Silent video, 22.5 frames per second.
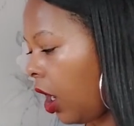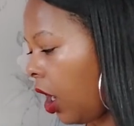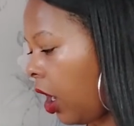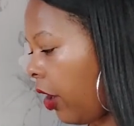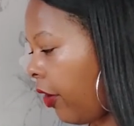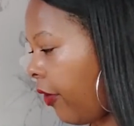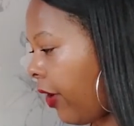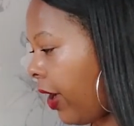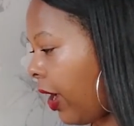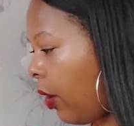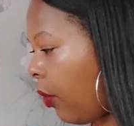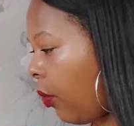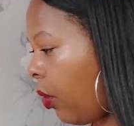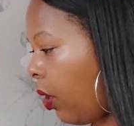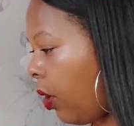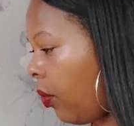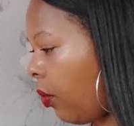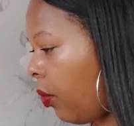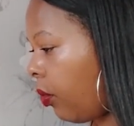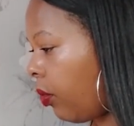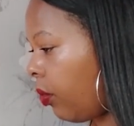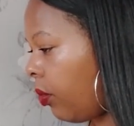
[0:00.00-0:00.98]
All right,
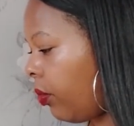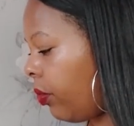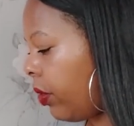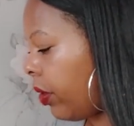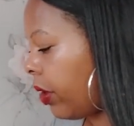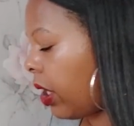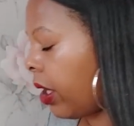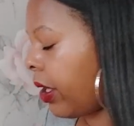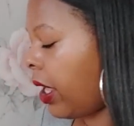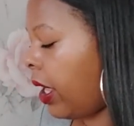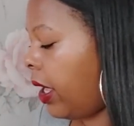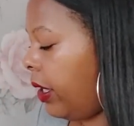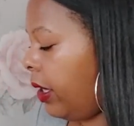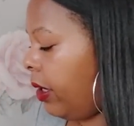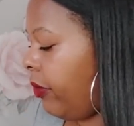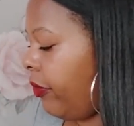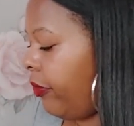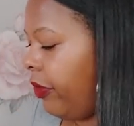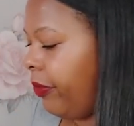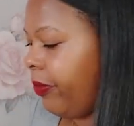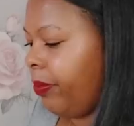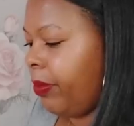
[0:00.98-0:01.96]
let
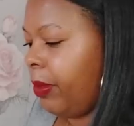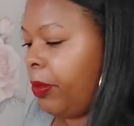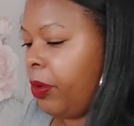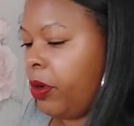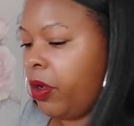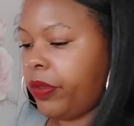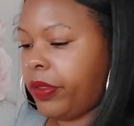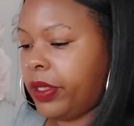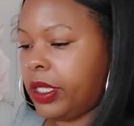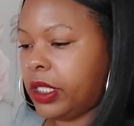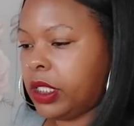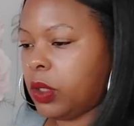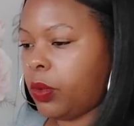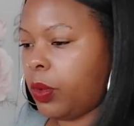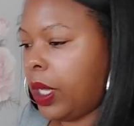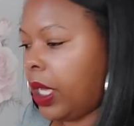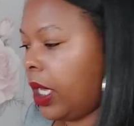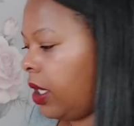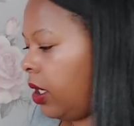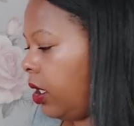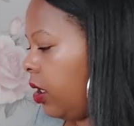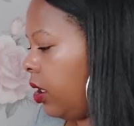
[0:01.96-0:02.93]
me put these
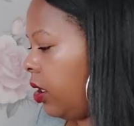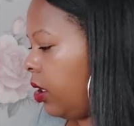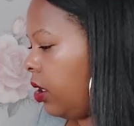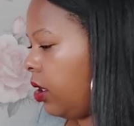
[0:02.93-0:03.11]
away.